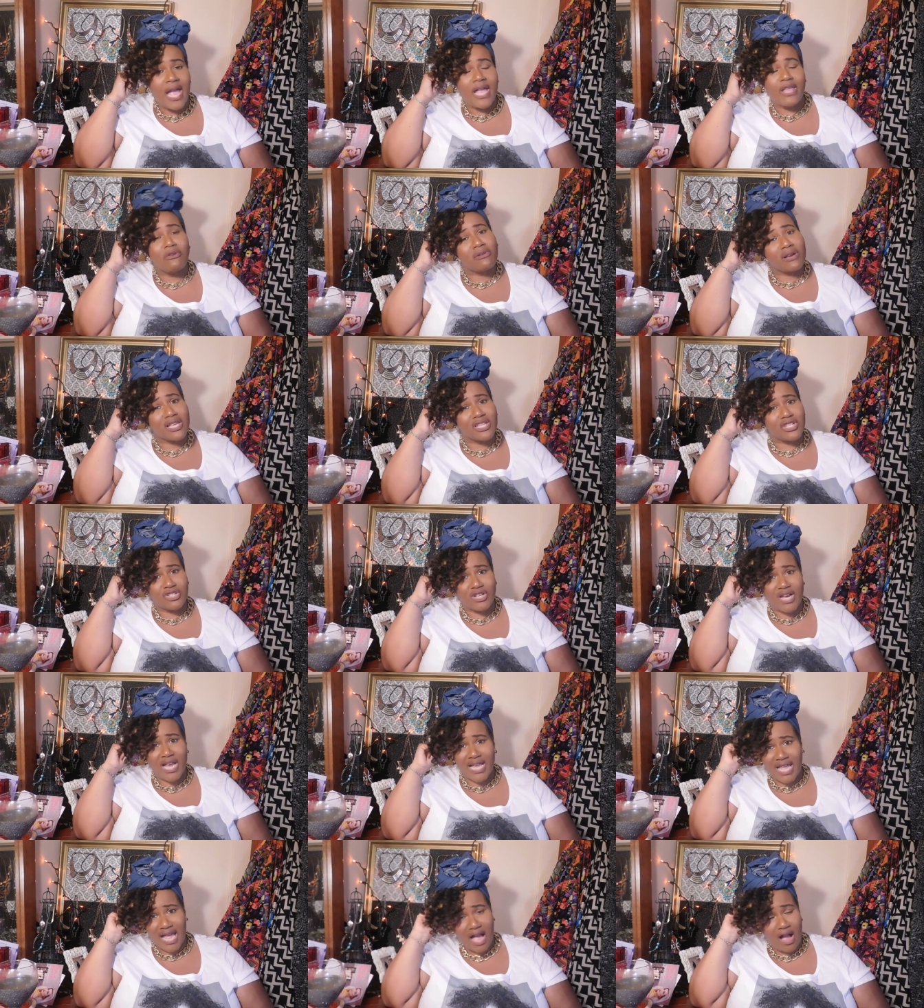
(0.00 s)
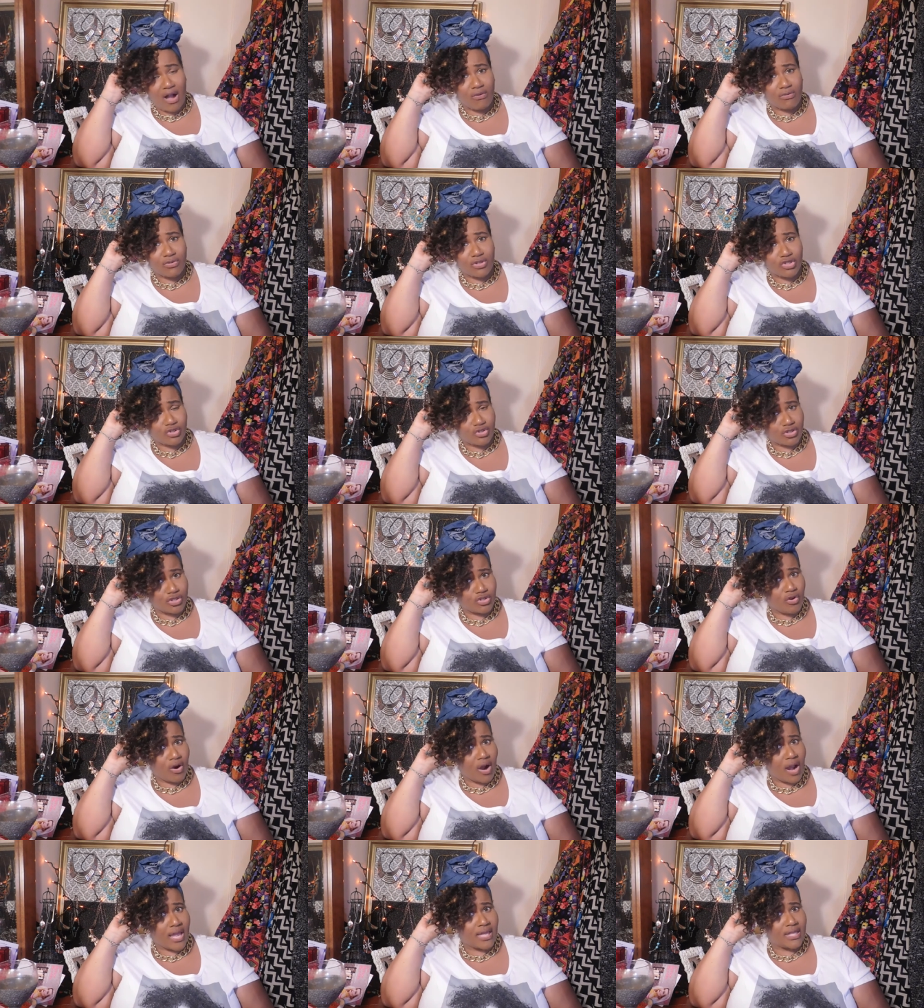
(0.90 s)
You can check out
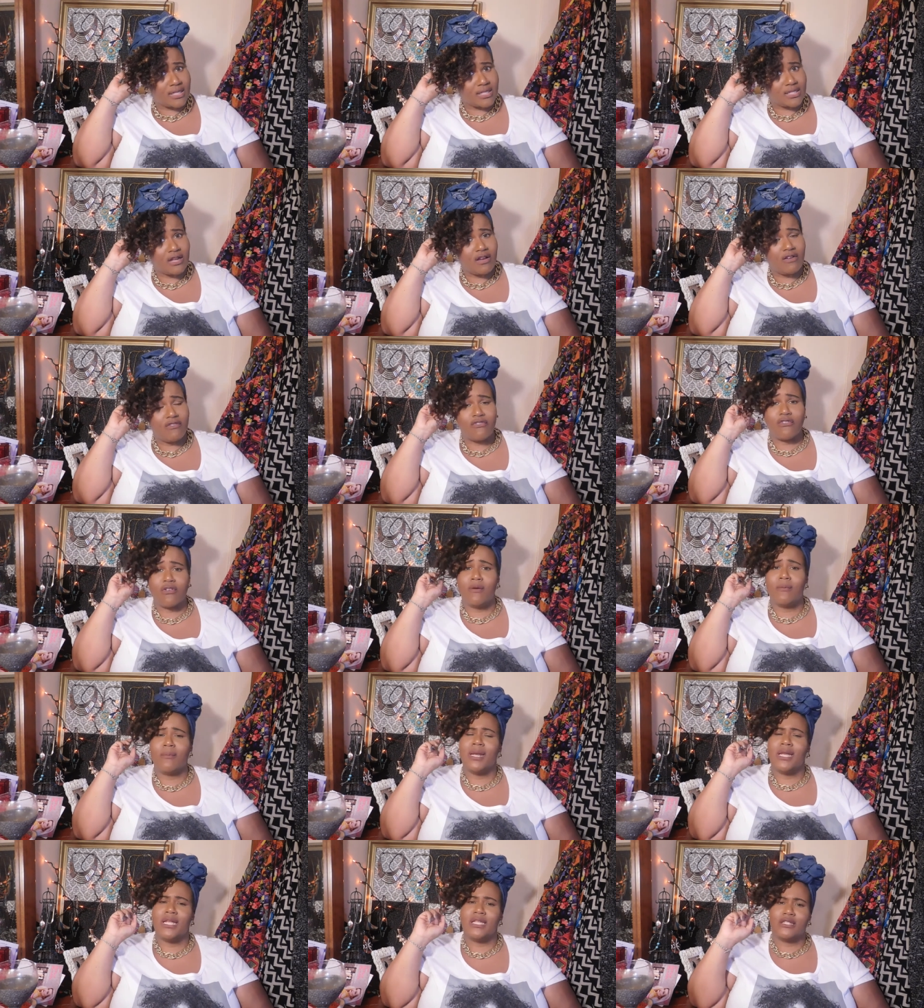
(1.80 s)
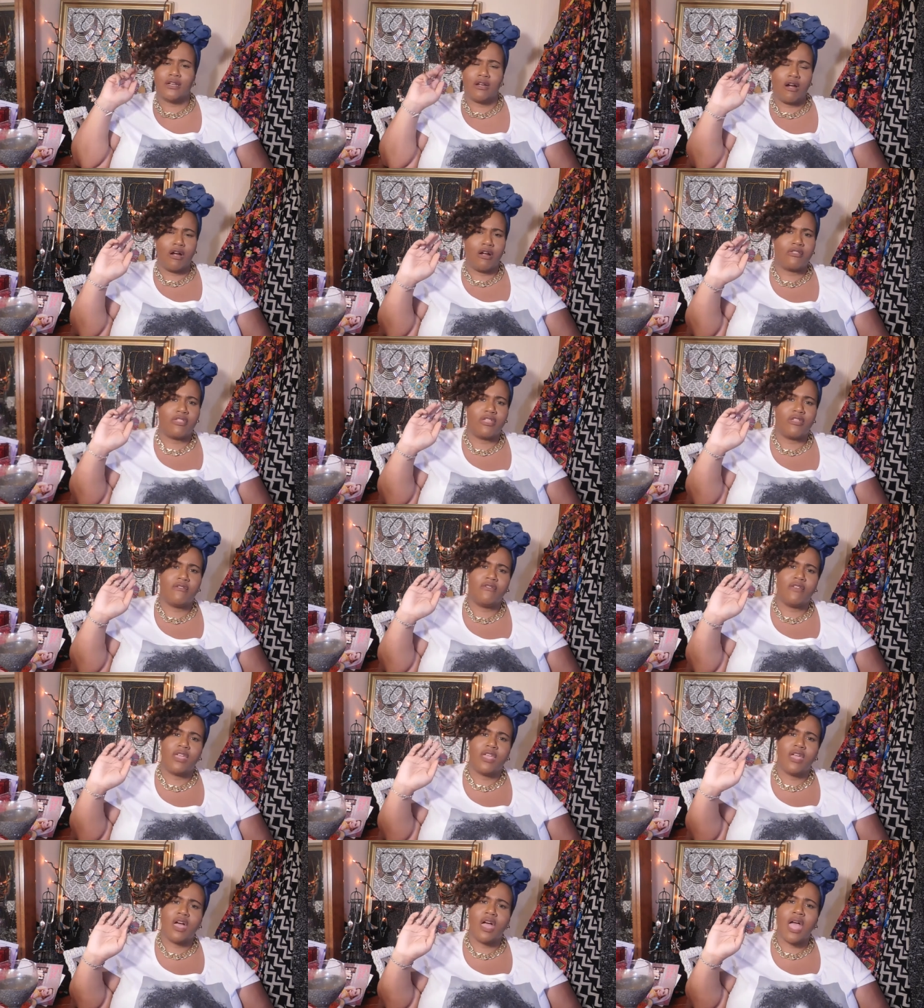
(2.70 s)
trying stuff from Melissa McCarthy
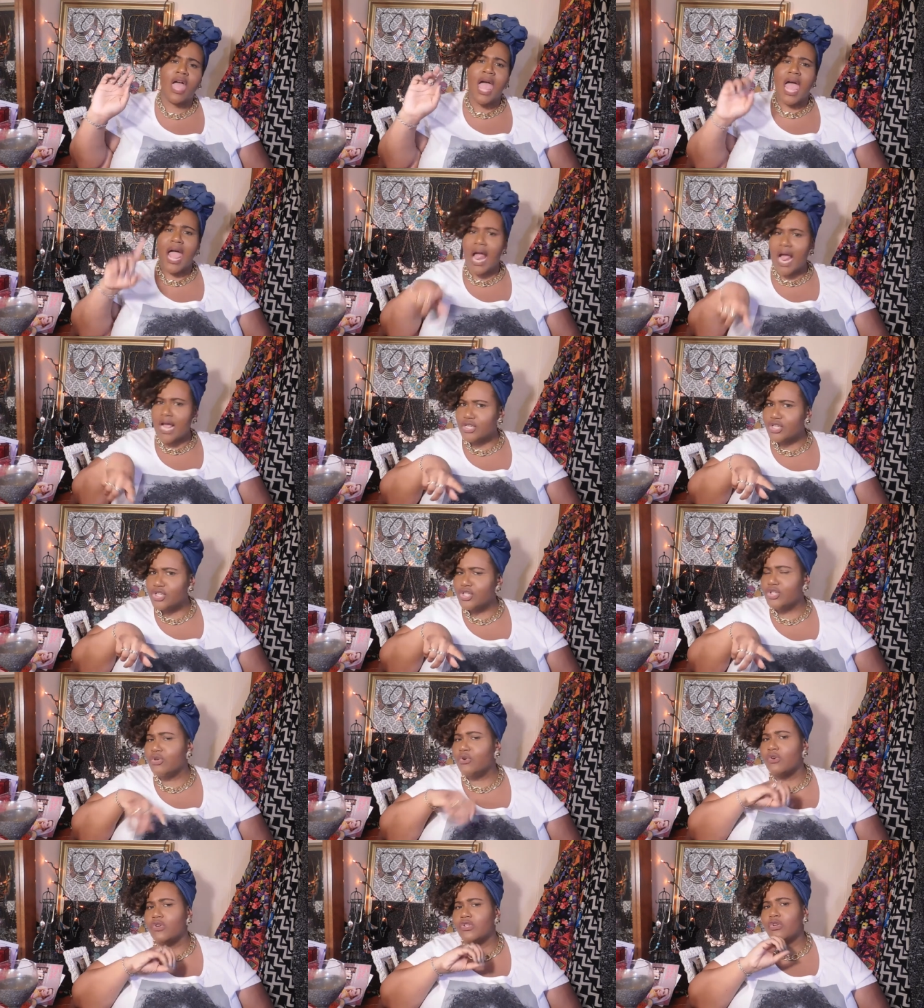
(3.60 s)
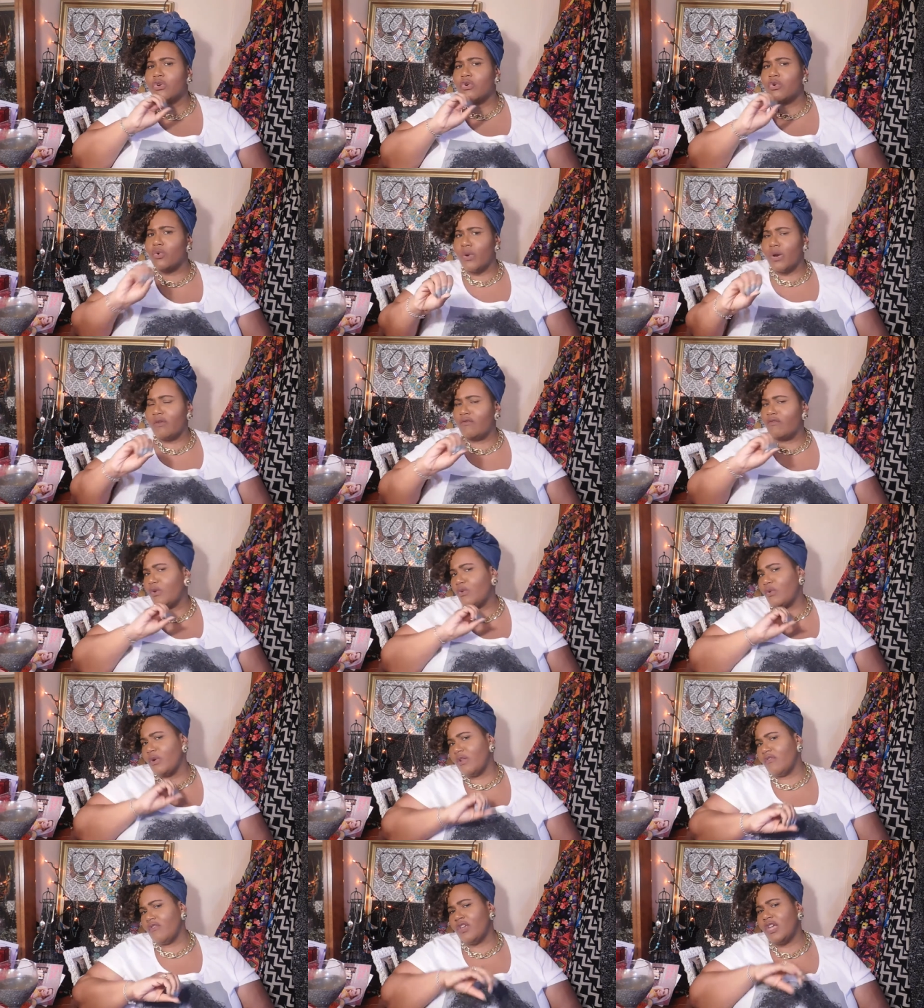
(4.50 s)
via Ashley Stewart or Gwynnie
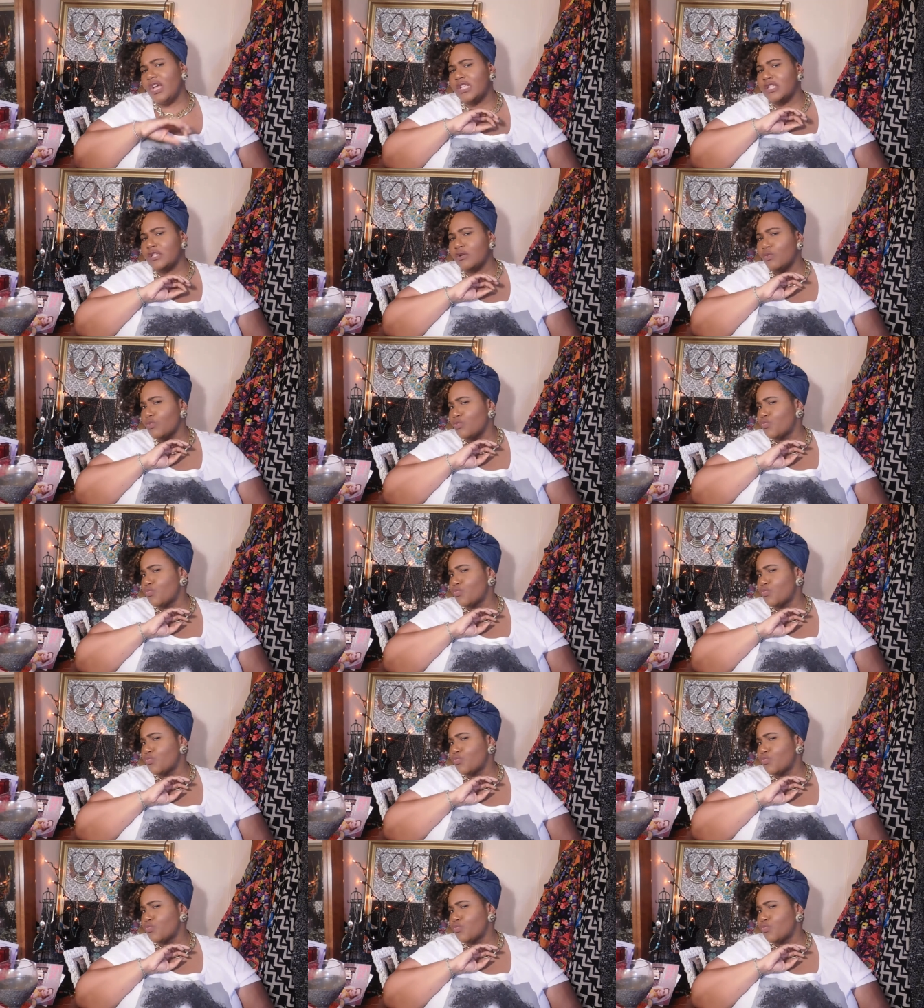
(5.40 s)
Bee. V has a